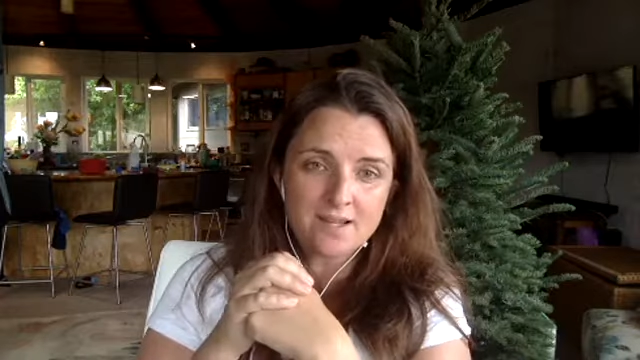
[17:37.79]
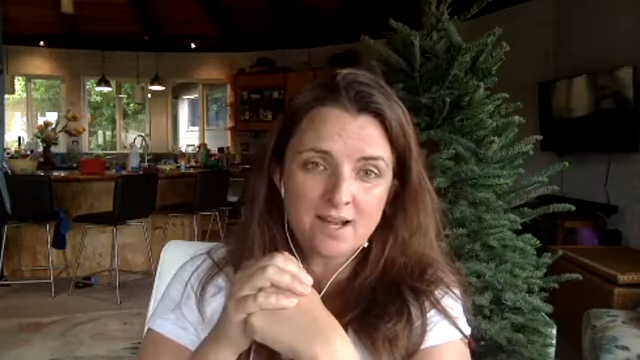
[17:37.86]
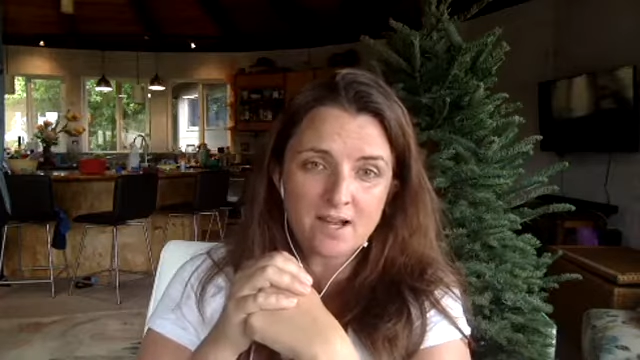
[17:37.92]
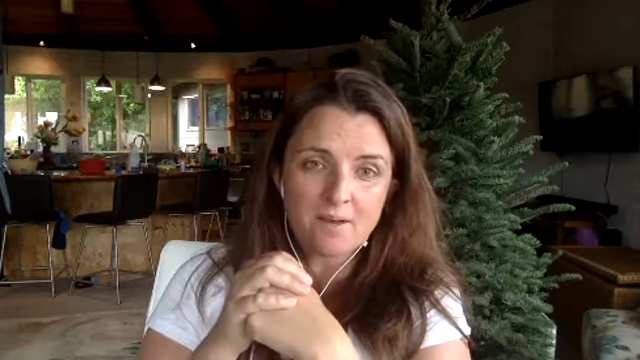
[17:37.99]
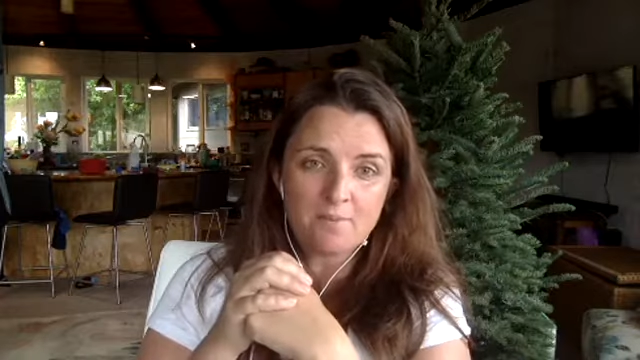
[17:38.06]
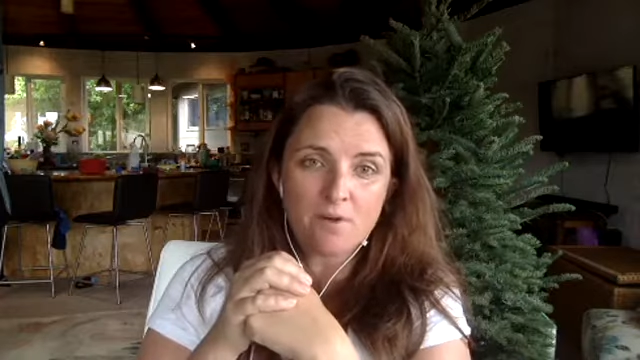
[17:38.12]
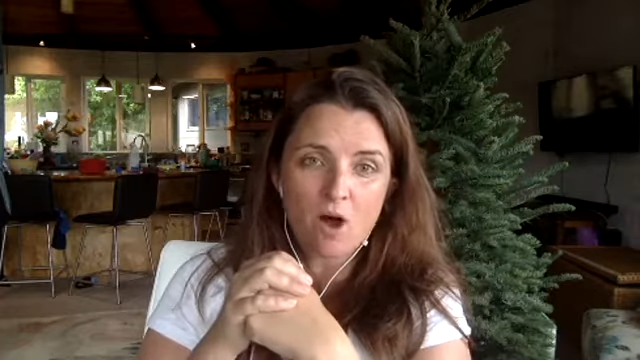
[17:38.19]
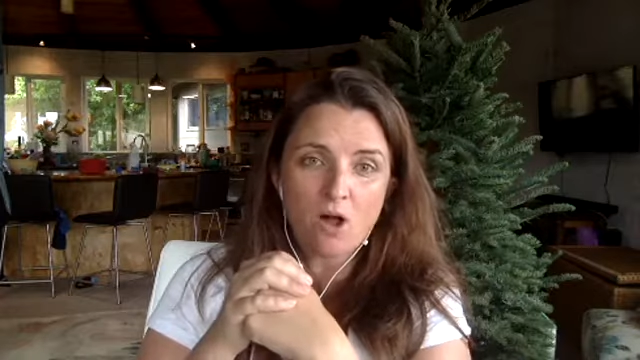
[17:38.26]

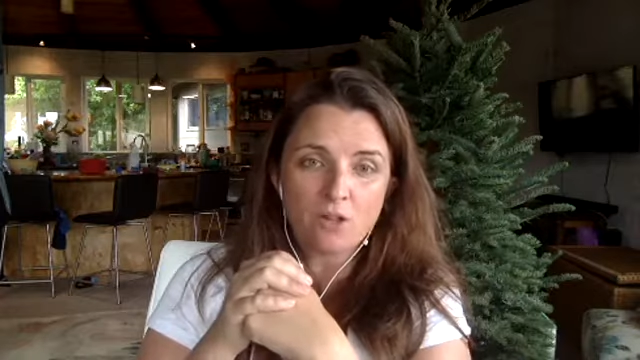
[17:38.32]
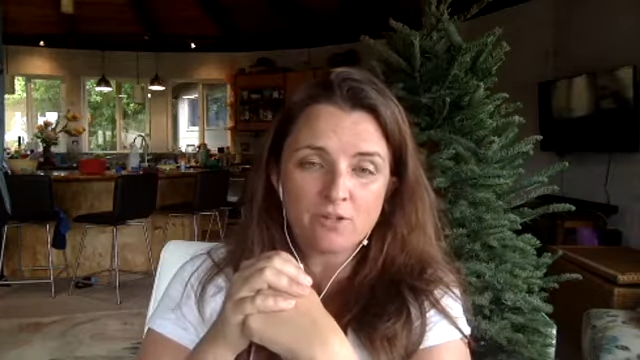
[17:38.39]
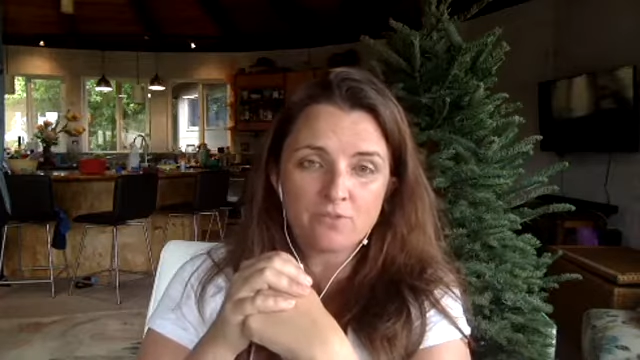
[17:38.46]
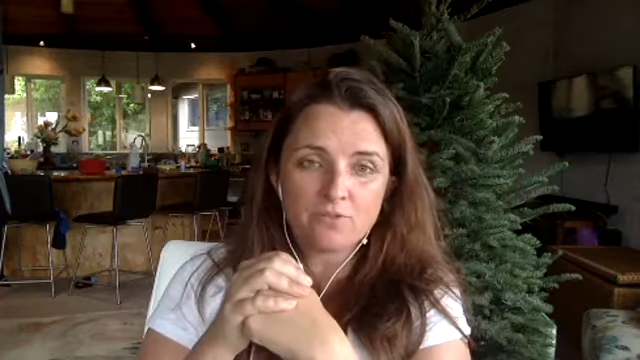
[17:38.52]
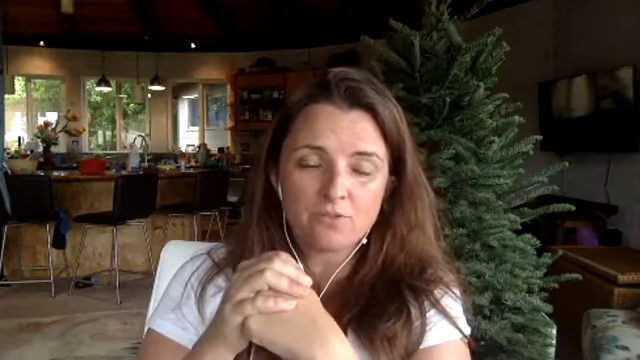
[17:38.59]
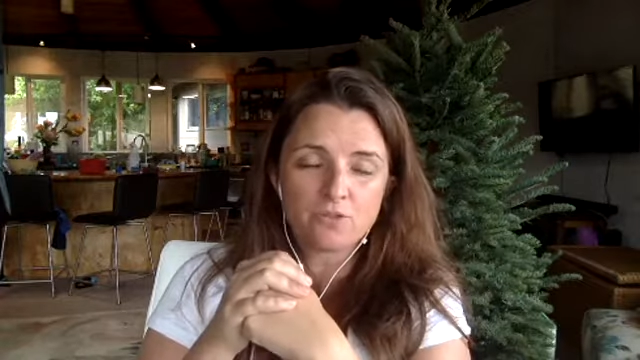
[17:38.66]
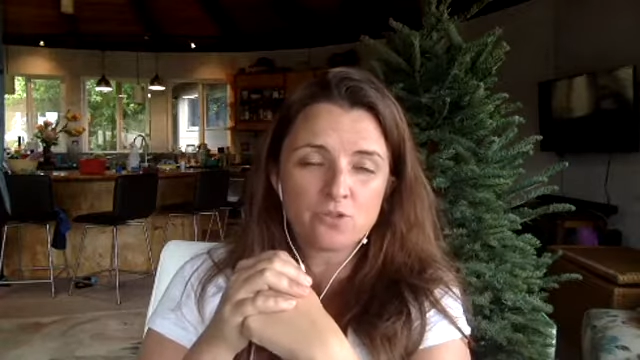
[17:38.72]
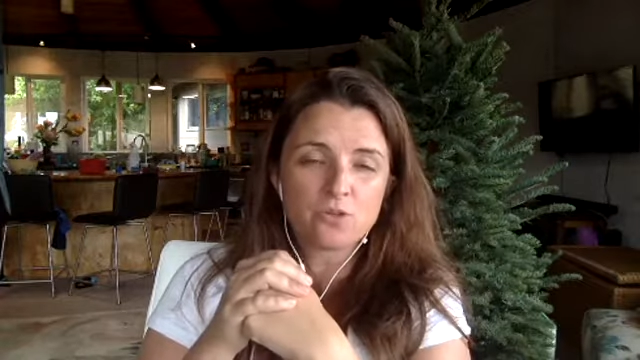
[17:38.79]
all of
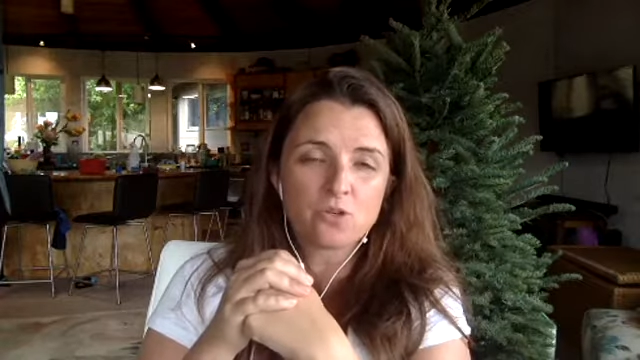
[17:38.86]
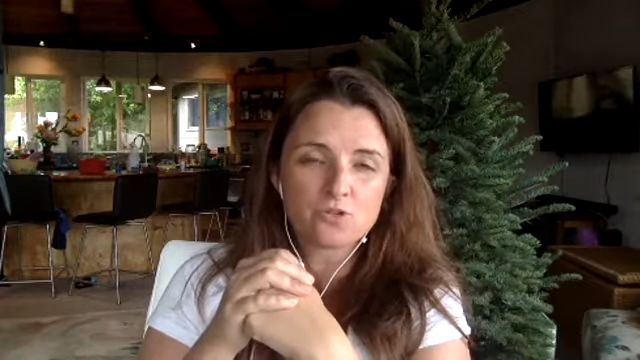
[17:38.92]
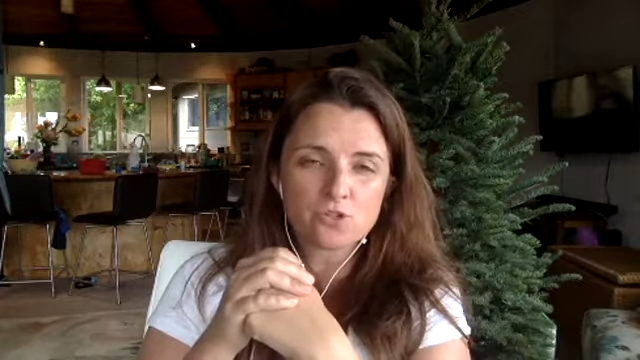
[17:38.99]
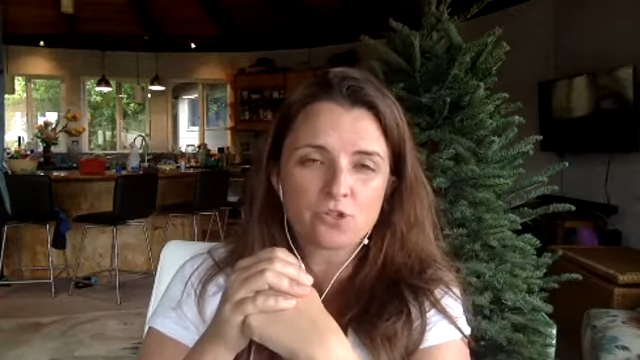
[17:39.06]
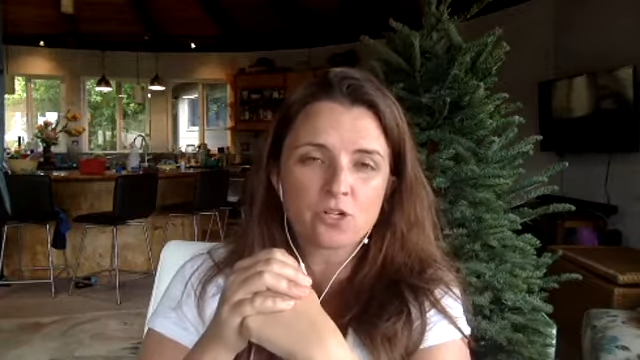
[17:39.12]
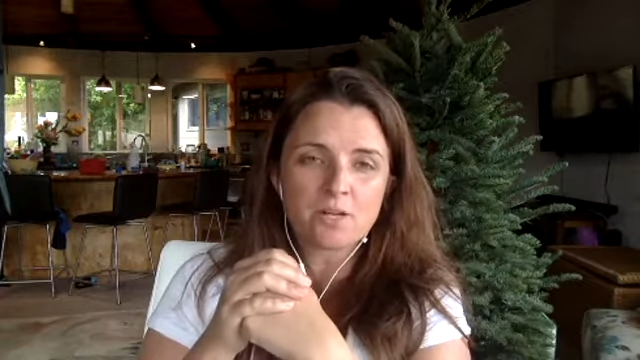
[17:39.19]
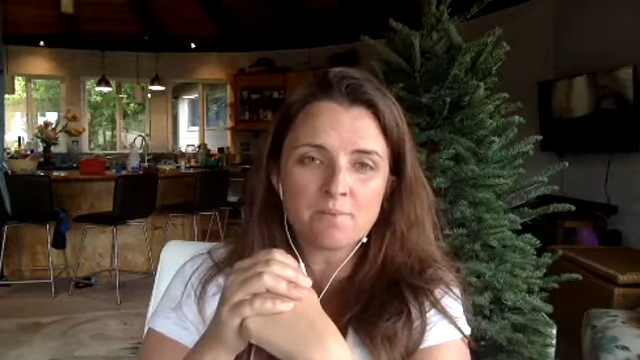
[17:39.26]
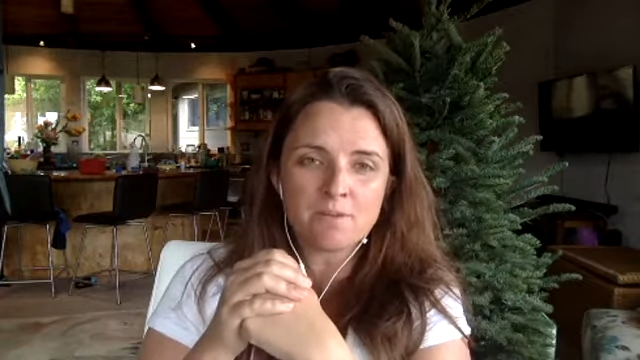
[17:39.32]
those are
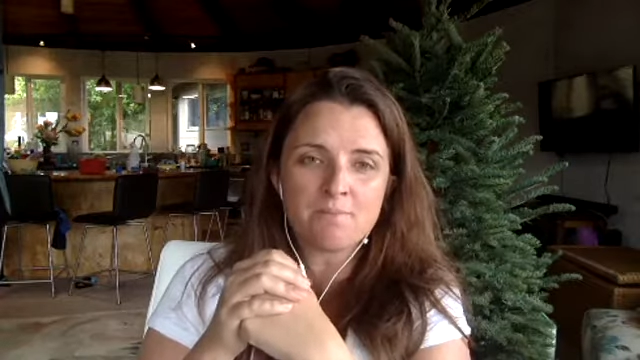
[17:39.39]
going to be